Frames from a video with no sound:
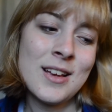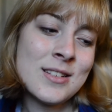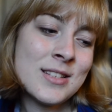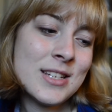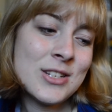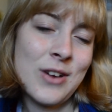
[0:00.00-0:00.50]

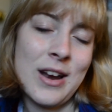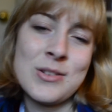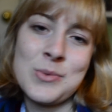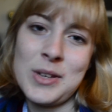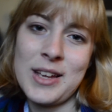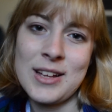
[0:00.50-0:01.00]

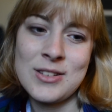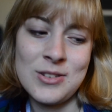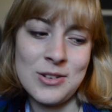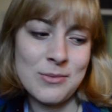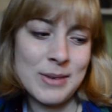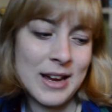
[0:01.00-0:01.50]
Senioritis really gets
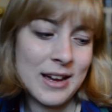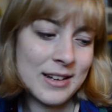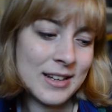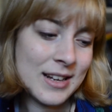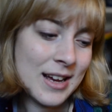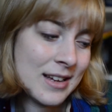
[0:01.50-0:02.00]
to you, man,
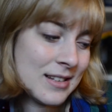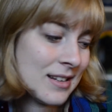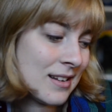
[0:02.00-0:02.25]
and